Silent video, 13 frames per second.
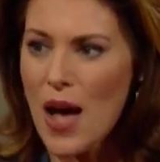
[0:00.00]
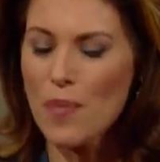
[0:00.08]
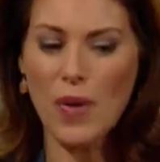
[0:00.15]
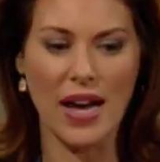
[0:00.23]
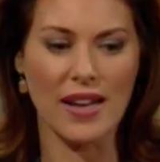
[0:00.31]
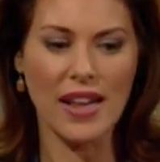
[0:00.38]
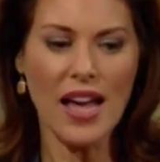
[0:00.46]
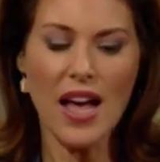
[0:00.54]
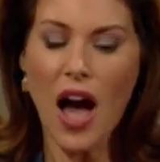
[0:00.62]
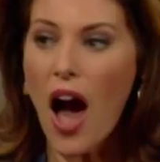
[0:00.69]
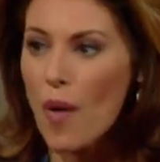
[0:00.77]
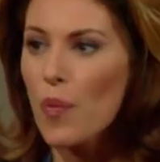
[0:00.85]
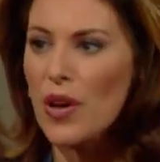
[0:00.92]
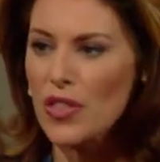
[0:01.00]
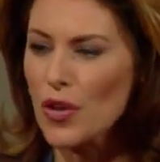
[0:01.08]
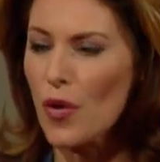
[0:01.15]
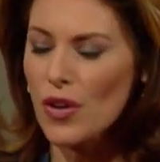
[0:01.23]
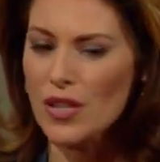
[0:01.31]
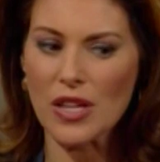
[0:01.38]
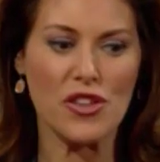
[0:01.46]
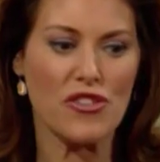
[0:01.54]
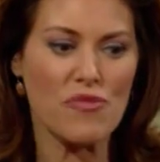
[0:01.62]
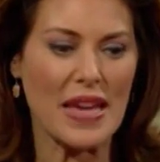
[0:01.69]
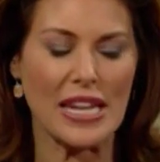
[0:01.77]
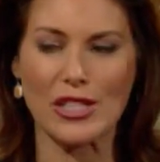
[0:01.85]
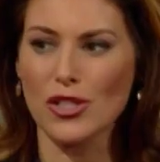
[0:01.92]
But uh, with your, you've
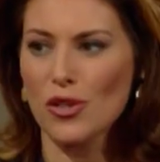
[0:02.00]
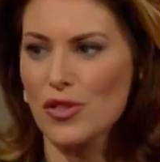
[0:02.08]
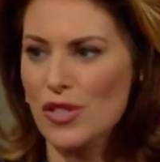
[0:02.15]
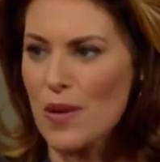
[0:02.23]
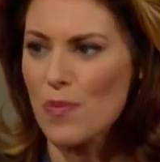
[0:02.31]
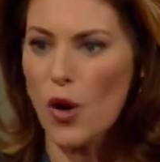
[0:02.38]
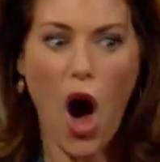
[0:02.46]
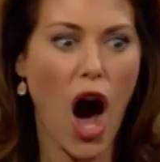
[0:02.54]
made it so simple.